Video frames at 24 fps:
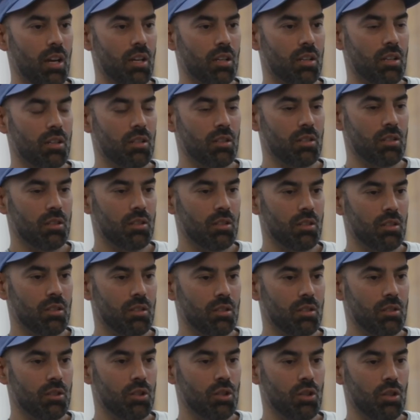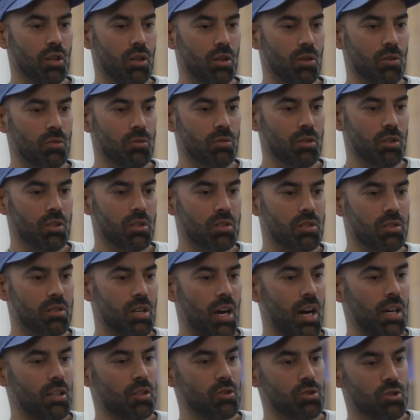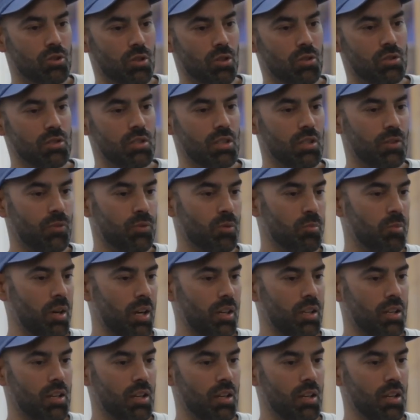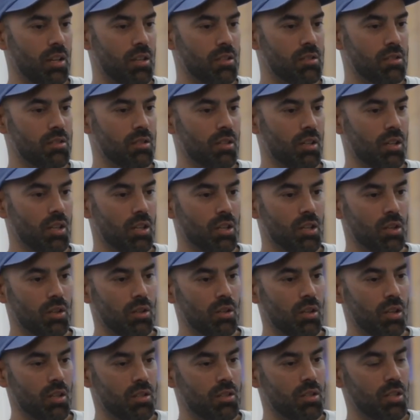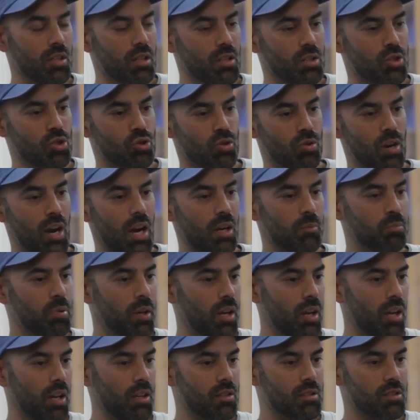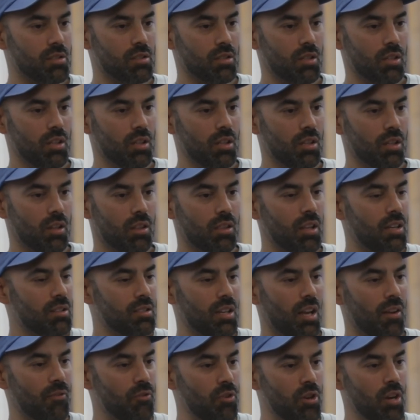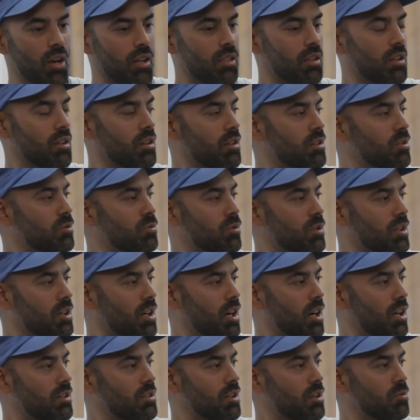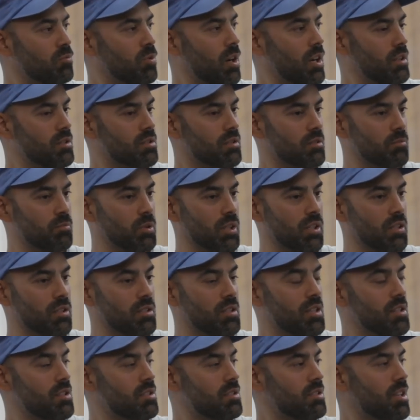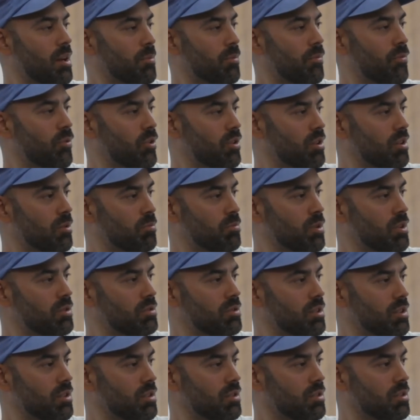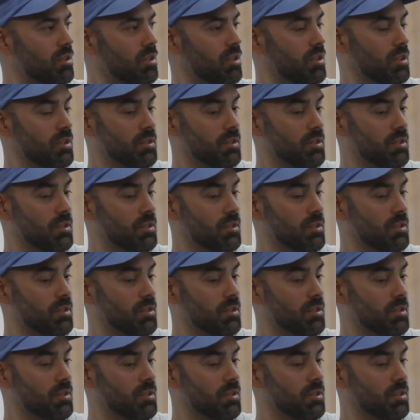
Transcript: like, you know, soccer jerseys for my kids, Adidas track pants, things that have nothing to do with Kanye West because he stepped foot in the building.